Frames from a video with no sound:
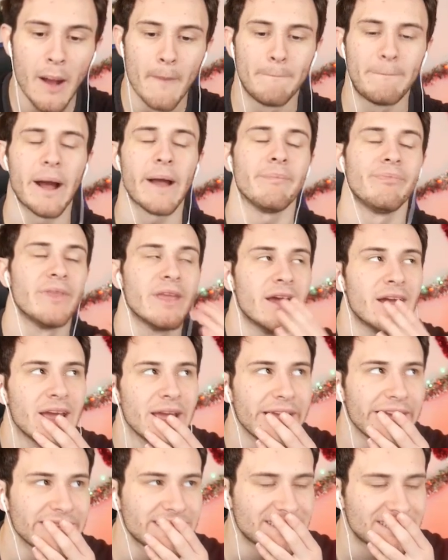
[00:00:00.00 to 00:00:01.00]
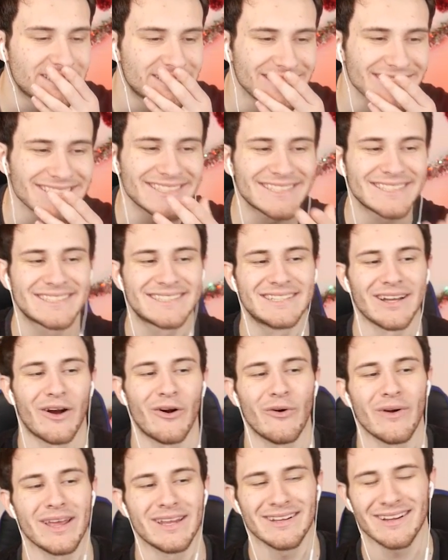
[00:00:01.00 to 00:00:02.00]
But it's just
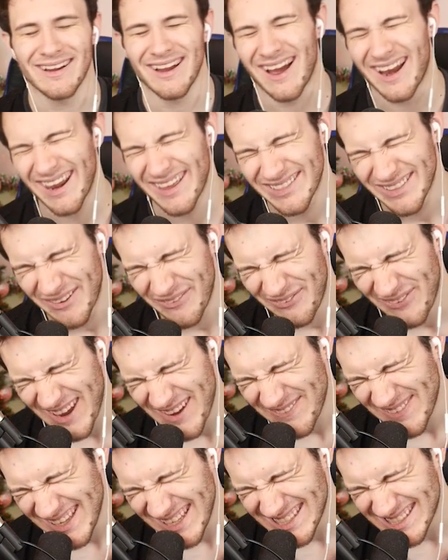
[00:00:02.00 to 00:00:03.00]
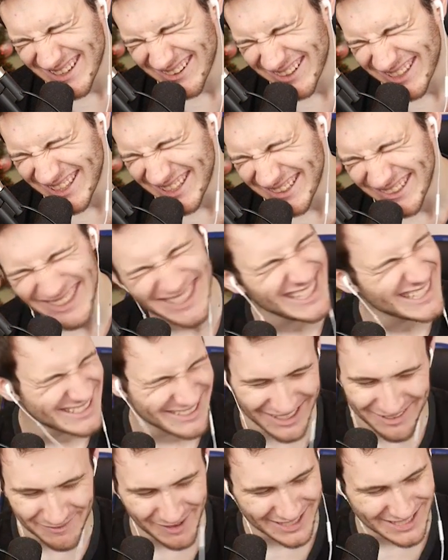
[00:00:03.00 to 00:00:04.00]
so... God, I love Phanpy. He's so cute.
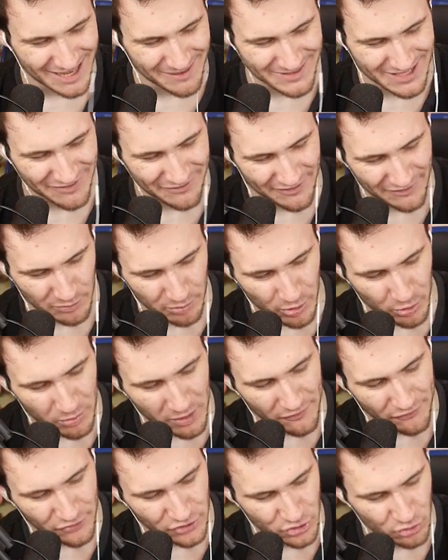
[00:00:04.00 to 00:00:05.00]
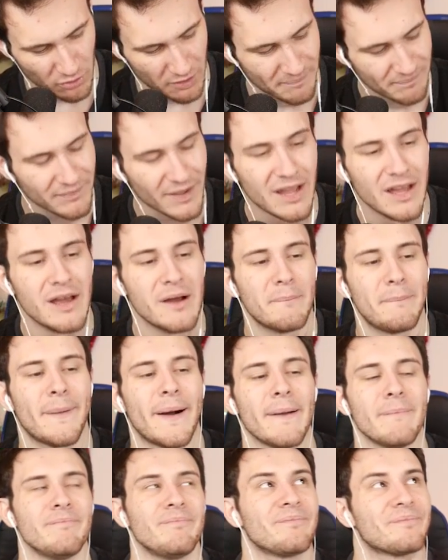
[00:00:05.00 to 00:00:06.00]
Easily in my top 10 favorite Pokemon, for sure.
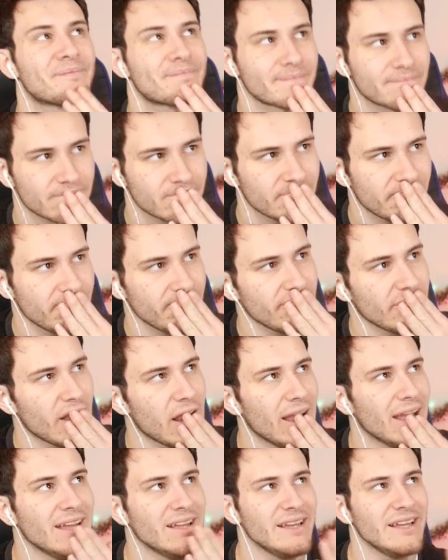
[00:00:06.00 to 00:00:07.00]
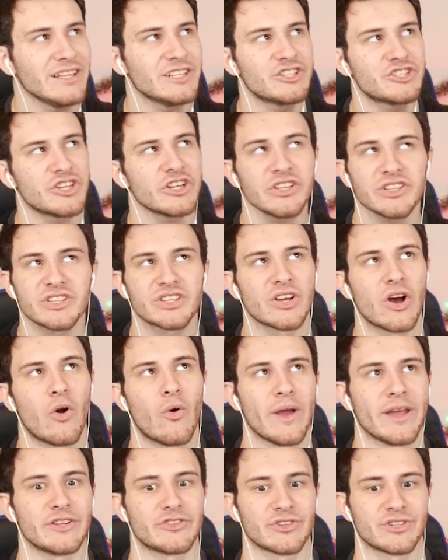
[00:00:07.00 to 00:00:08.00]
But it's just
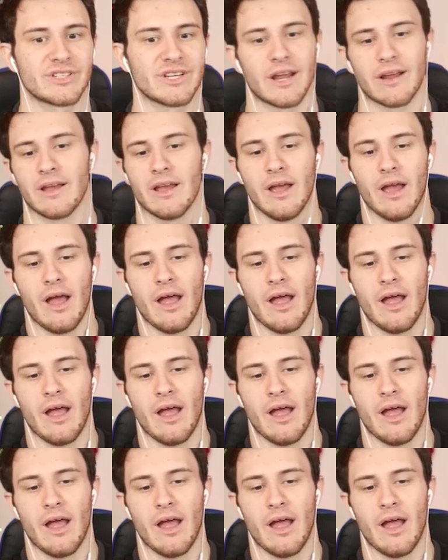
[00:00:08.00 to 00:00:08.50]
so interesting.